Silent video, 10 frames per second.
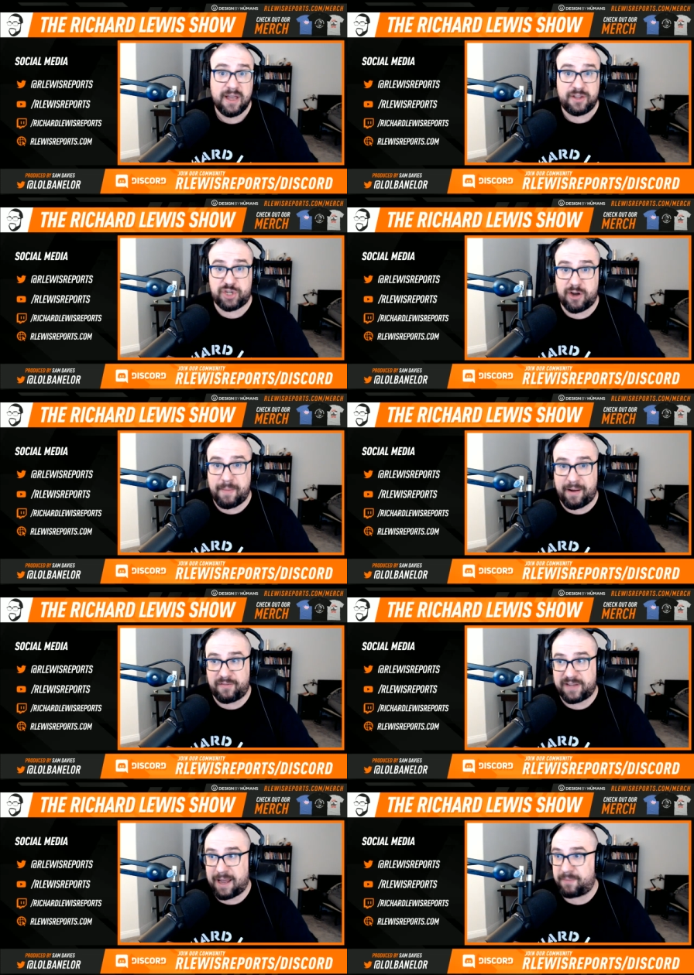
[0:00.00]
the sheer amount
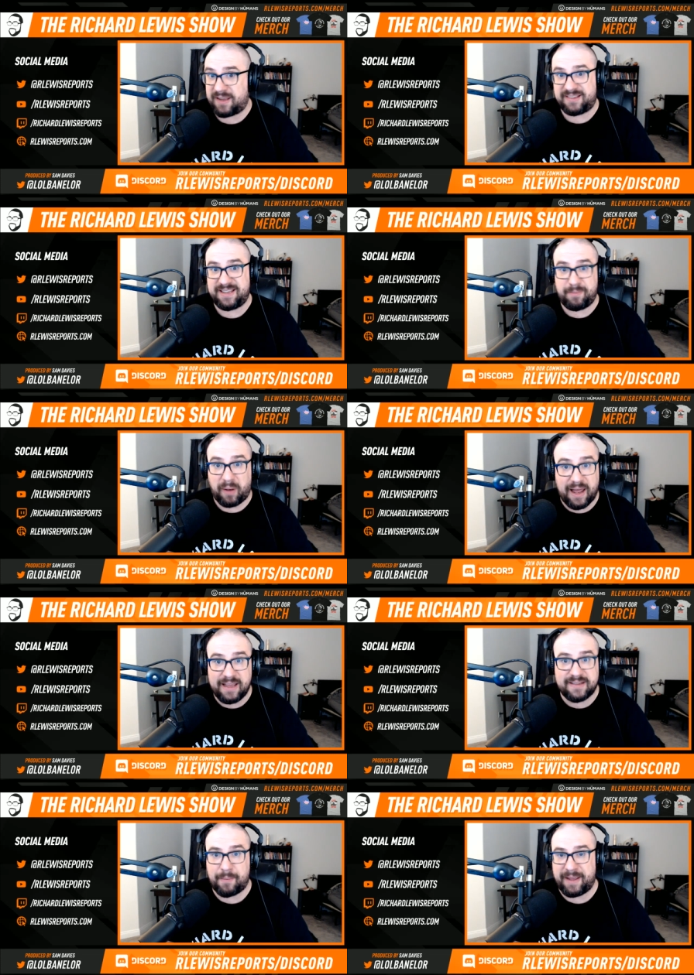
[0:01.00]
of times I see
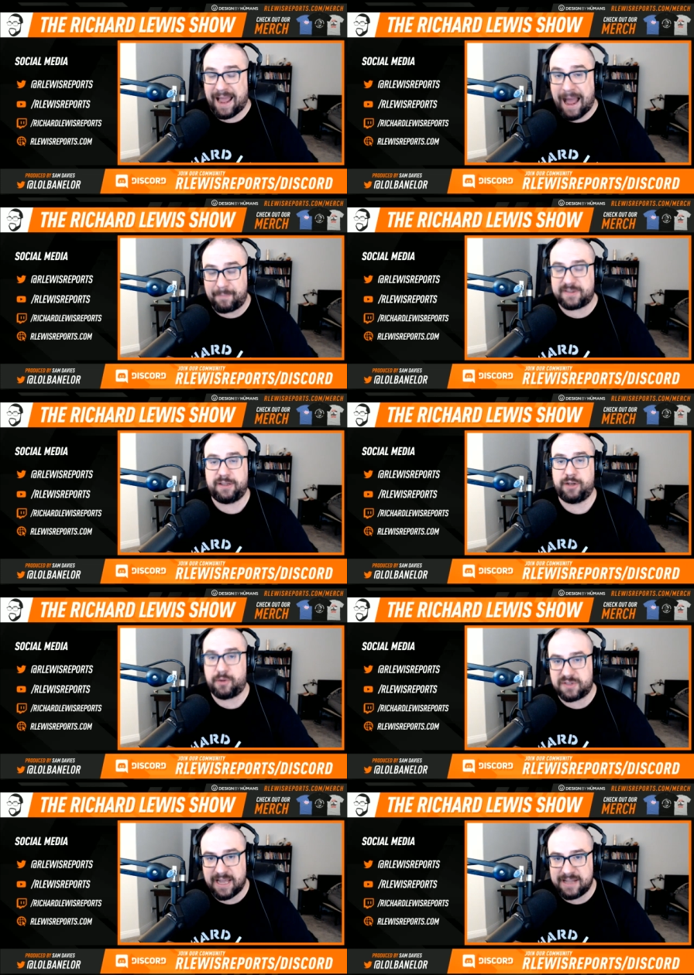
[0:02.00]
plays that make absolutely
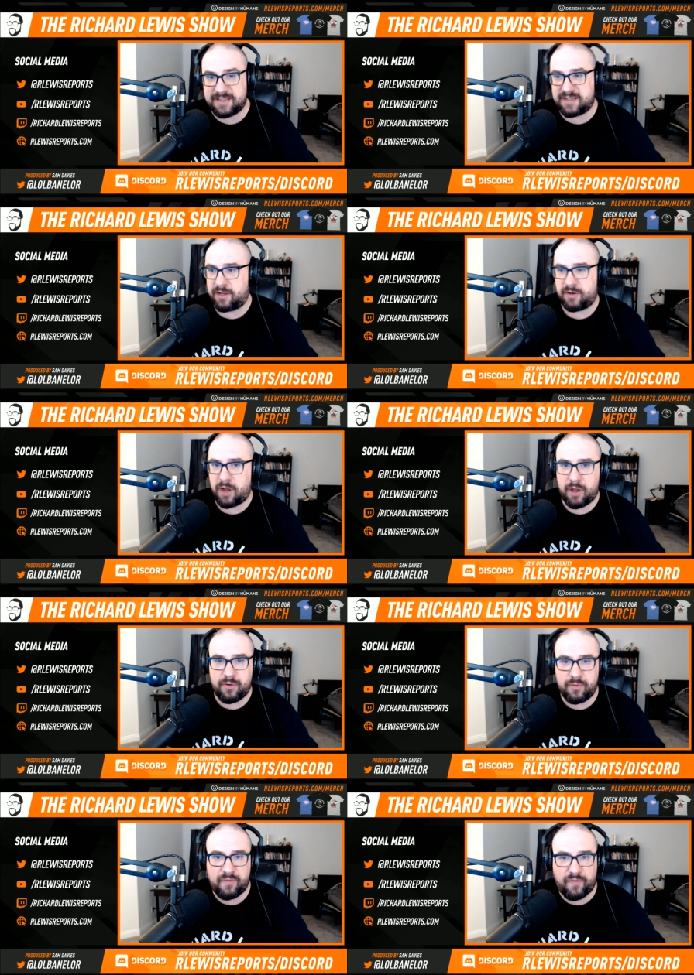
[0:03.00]
no sense and and